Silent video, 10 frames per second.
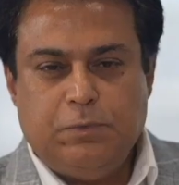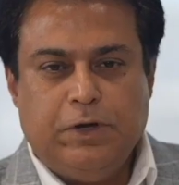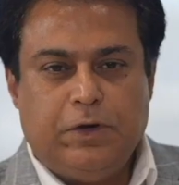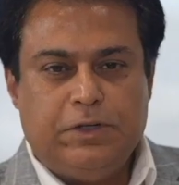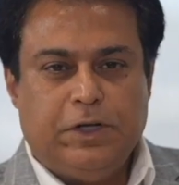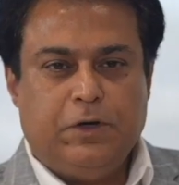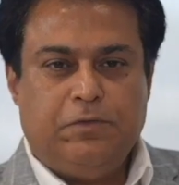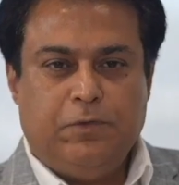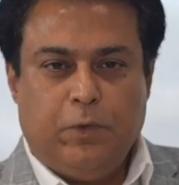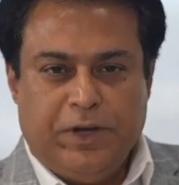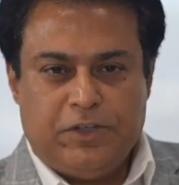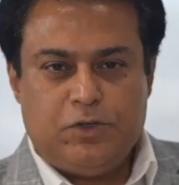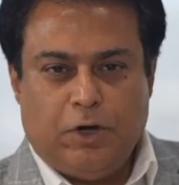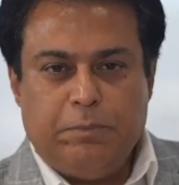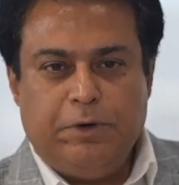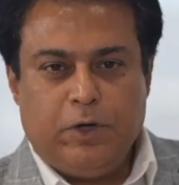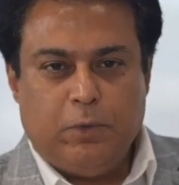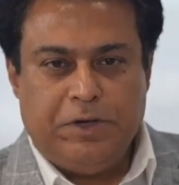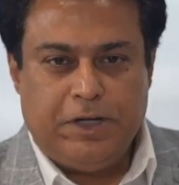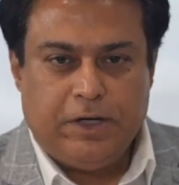and we're going to take a quick short break
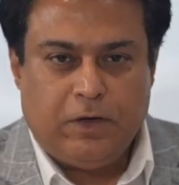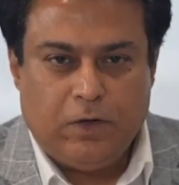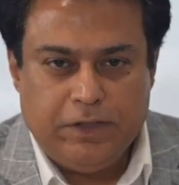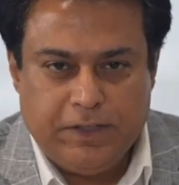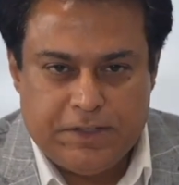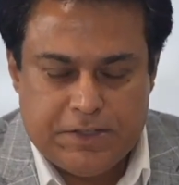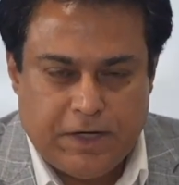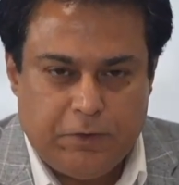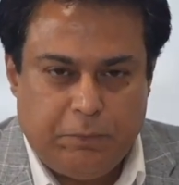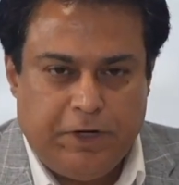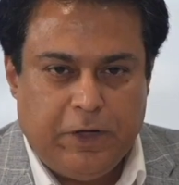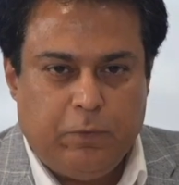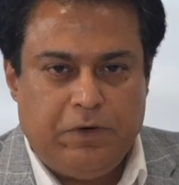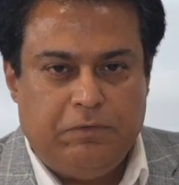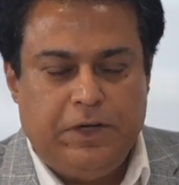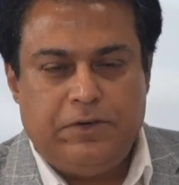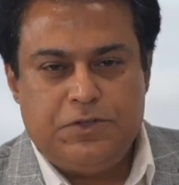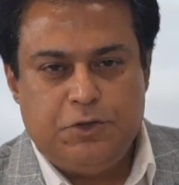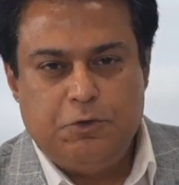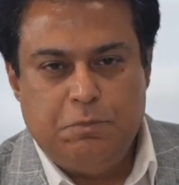over here. On the other side of the break, when we
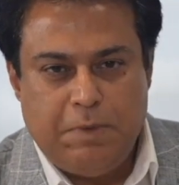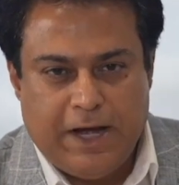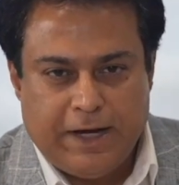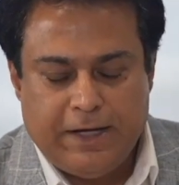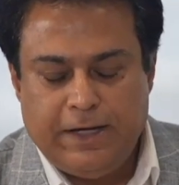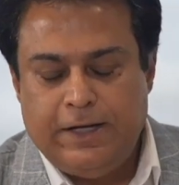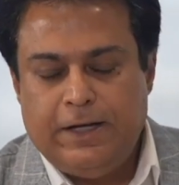resume back,